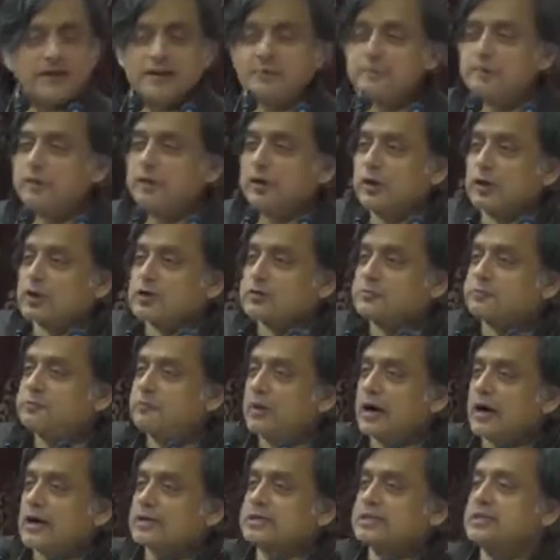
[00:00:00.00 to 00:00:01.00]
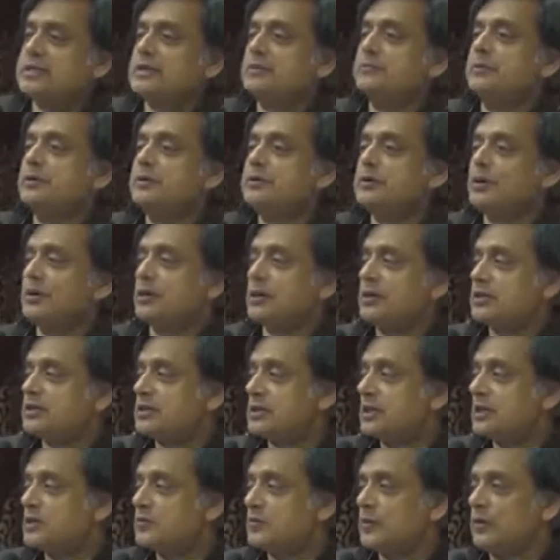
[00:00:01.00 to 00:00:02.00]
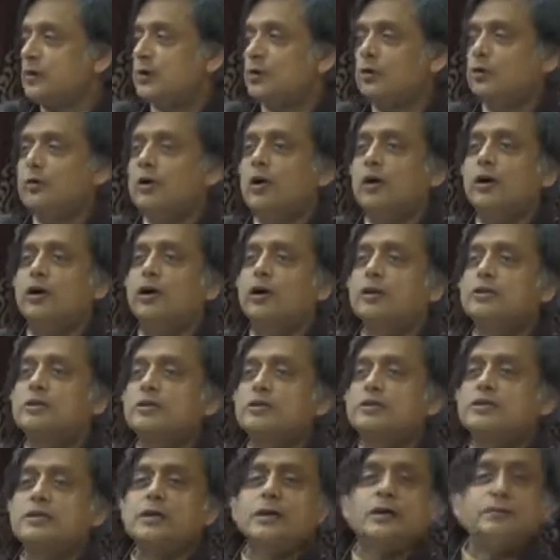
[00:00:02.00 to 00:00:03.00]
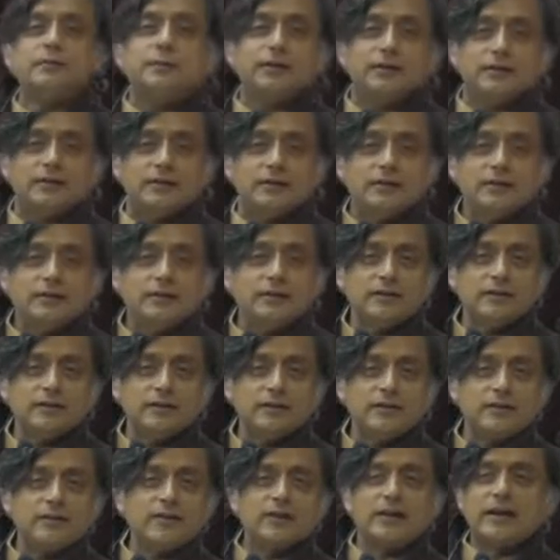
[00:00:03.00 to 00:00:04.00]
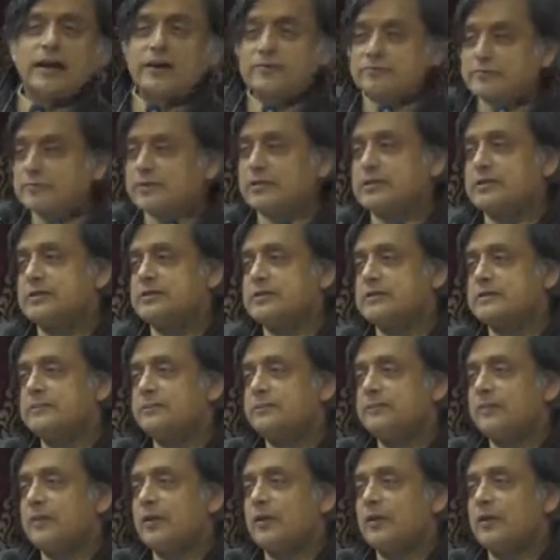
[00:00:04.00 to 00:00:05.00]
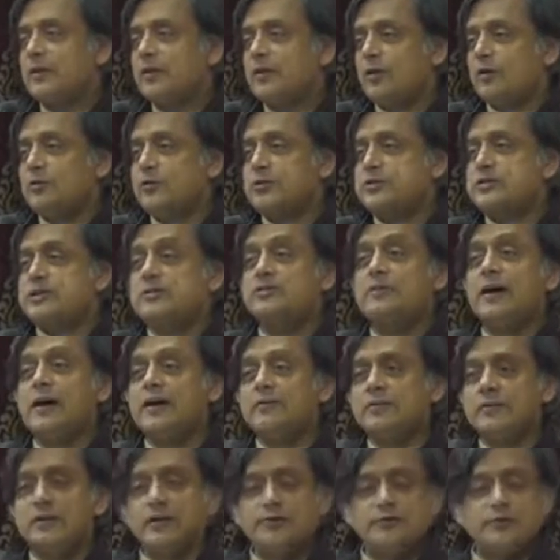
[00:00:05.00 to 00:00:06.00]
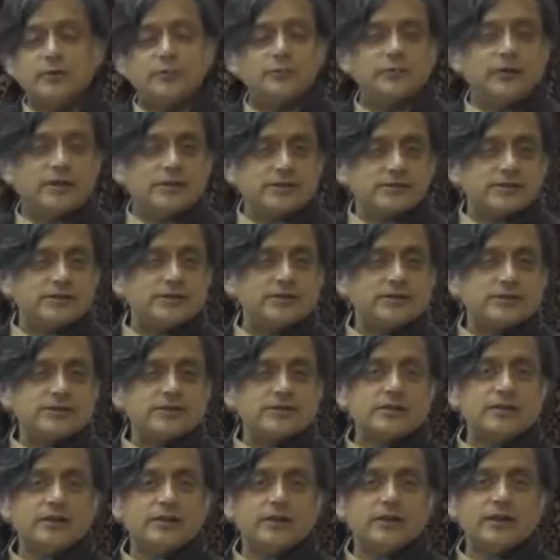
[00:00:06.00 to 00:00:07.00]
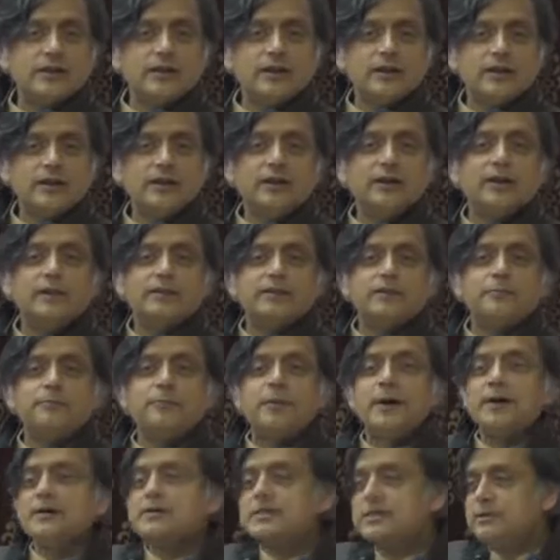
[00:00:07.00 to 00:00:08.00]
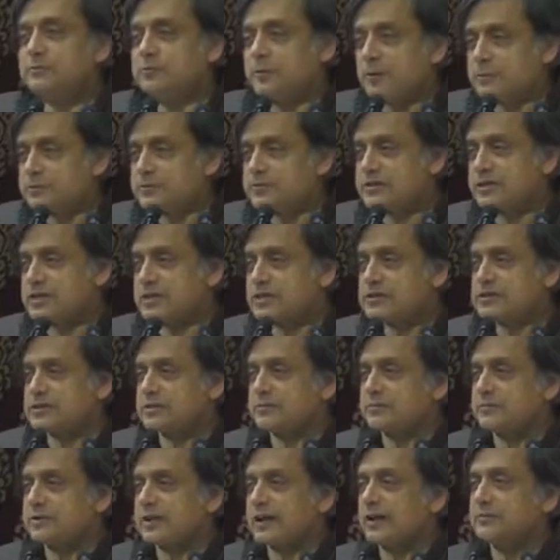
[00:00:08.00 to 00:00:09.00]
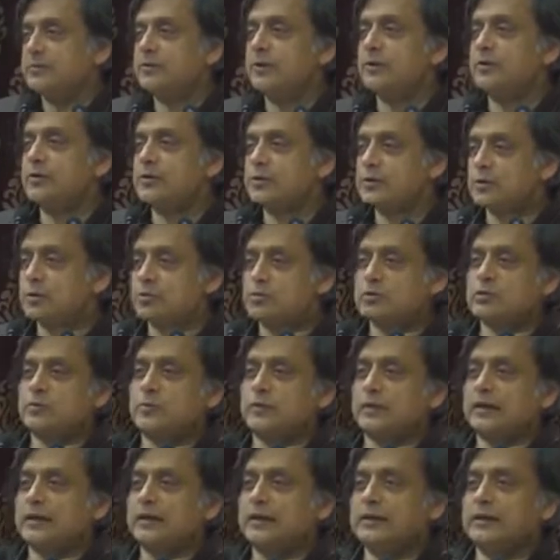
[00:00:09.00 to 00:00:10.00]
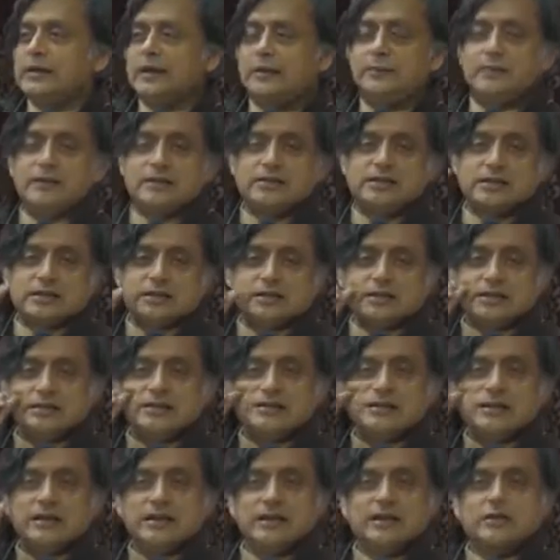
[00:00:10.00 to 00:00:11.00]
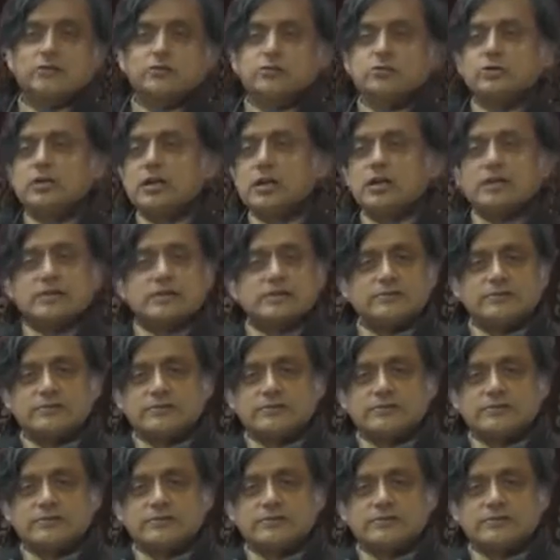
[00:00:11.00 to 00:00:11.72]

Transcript: because party majorities will no longer determine the government or the survival of the president. The party whip system can be reduced. We can limit it to just